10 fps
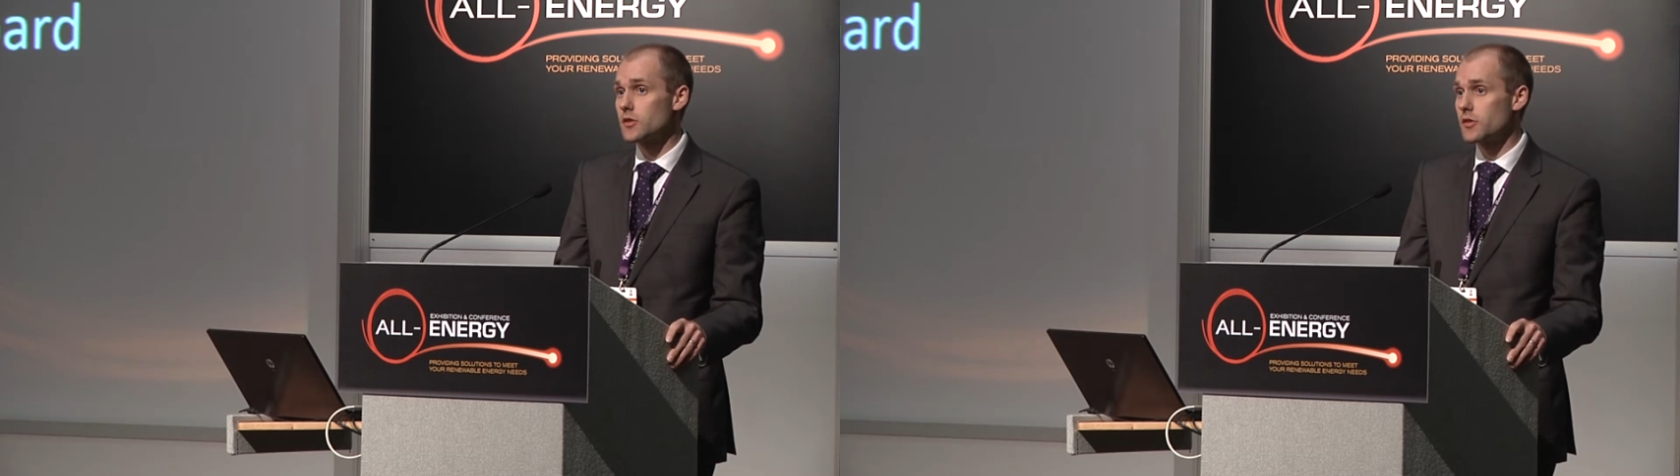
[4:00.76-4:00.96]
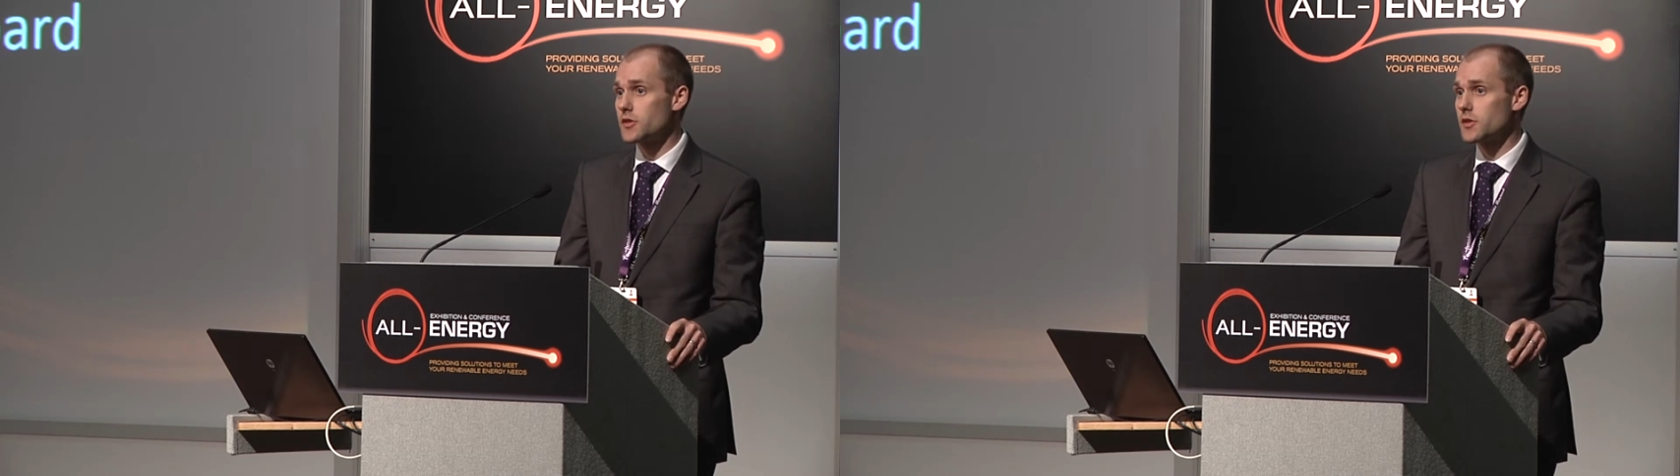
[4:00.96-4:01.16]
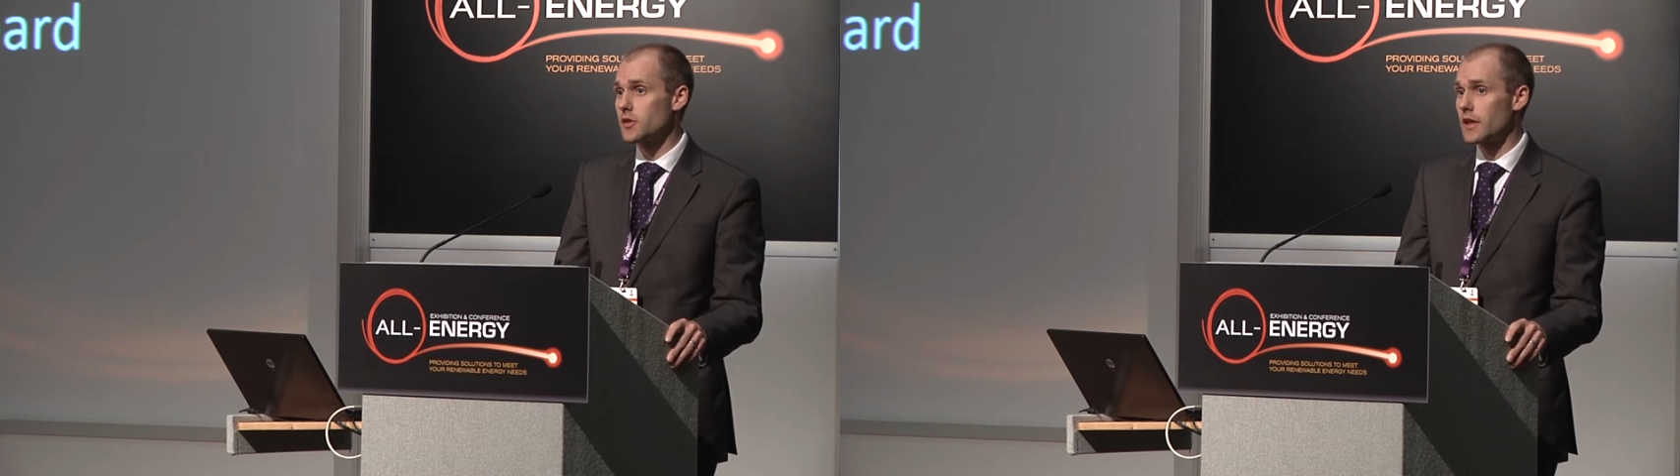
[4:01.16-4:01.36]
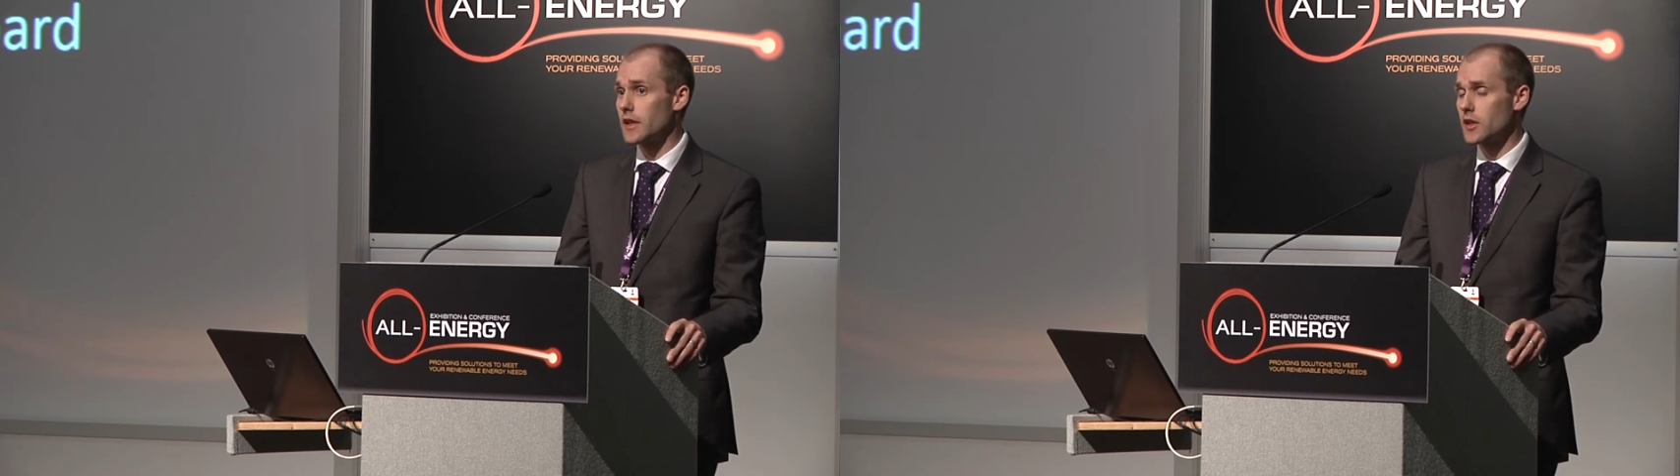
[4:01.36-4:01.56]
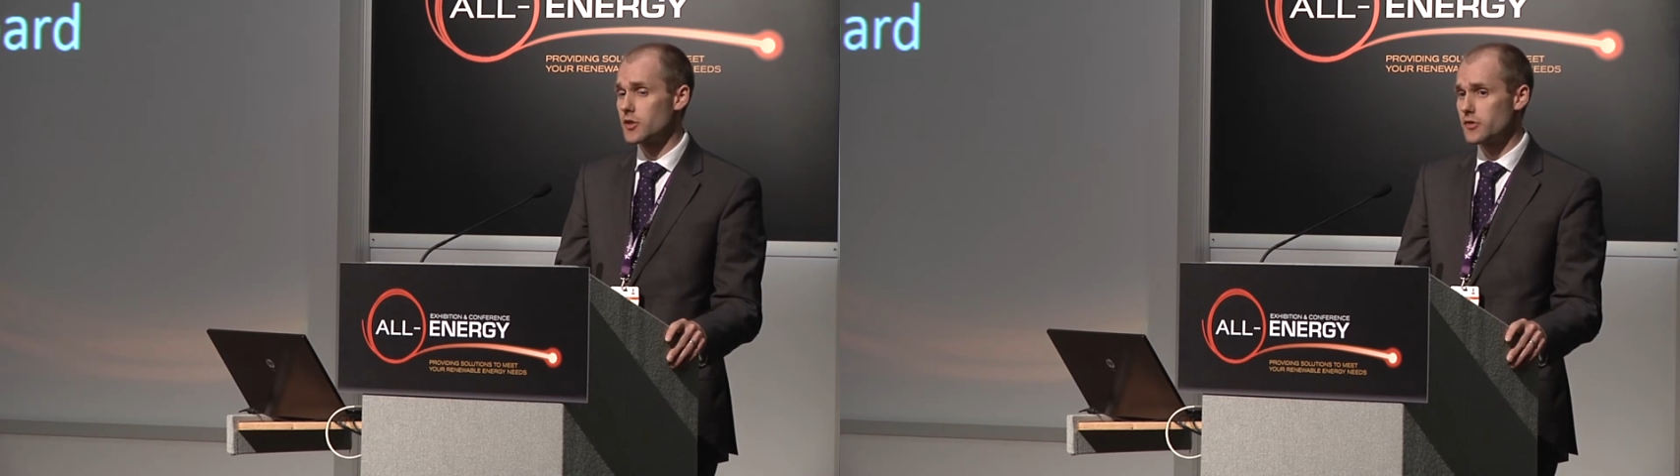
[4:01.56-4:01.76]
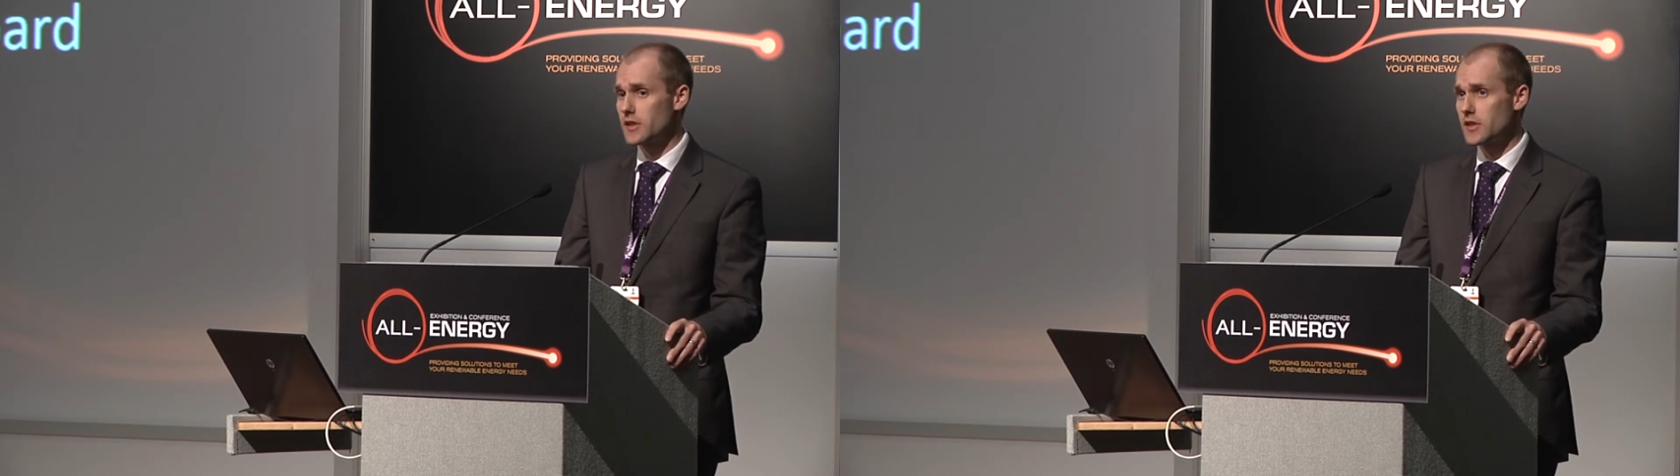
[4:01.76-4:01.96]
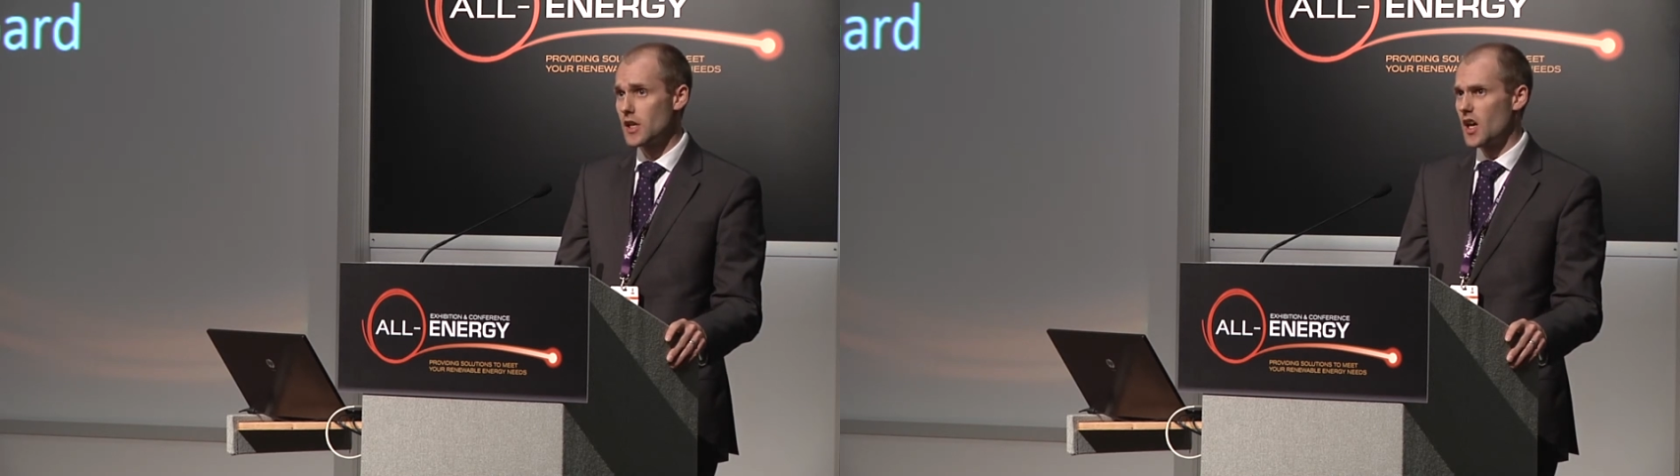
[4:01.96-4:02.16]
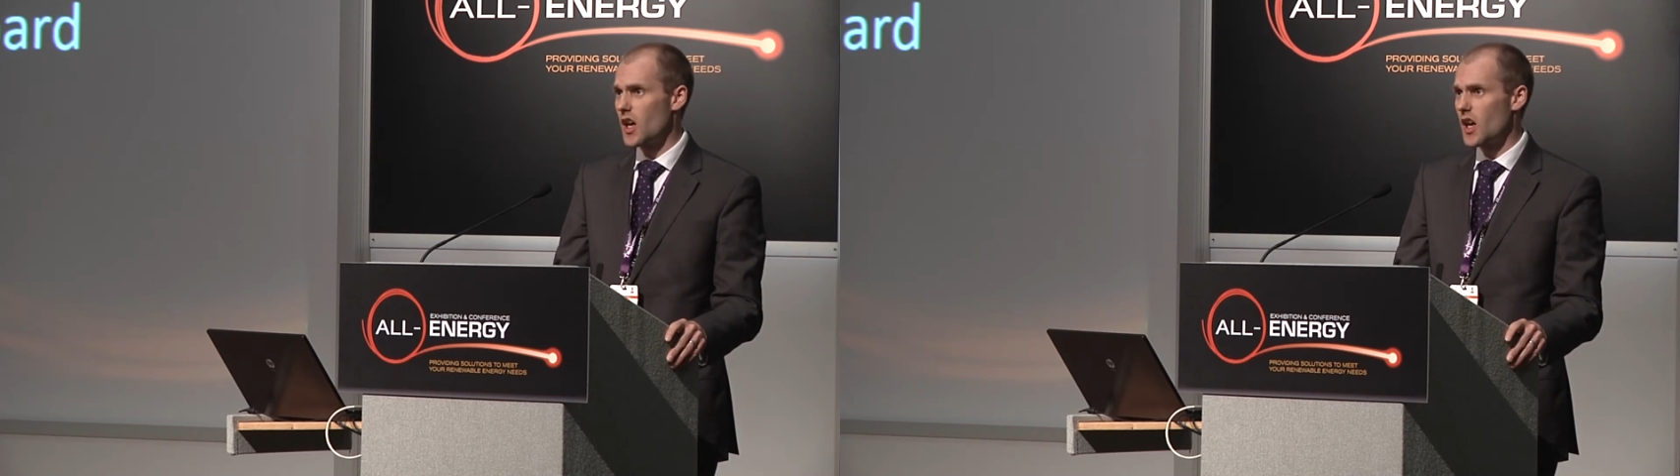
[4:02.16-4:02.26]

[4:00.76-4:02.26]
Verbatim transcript: across nine countries,